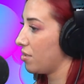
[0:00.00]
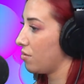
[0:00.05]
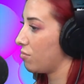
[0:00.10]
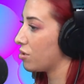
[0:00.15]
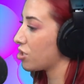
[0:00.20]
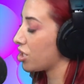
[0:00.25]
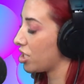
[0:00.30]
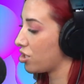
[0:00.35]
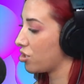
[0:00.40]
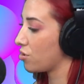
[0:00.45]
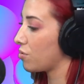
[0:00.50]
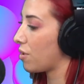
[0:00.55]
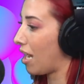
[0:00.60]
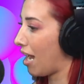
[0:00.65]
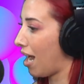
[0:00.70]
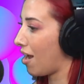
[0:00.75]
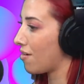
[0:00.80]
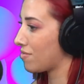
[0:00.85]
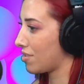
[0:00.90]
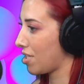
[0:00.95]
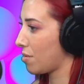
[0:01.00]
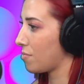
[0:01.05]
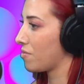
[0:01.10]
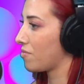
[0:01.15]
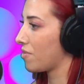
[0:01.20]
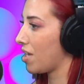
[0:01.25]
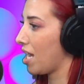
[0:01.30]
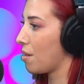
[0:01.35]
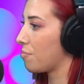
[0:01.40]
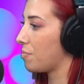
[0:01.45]
which I do have some
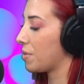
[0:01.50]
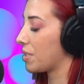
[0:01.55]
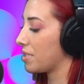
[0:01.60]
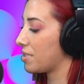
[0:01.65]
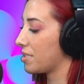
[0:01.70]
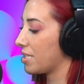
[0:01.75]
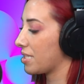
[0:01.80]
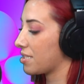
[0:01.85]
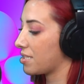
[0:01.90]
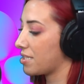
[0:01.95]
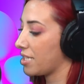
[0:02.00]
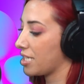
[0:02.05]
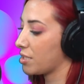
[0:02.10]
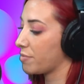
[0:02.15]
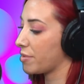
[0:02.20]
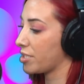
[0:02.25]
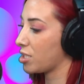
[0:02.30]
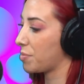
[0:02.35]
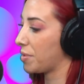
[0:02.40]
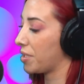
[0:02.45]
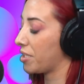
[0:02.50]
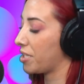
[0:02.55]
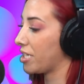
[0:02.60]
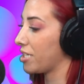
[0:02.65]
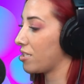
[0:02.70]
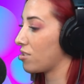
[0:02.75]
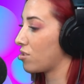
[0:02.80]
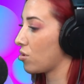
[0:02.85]
of that, but it's like six months period.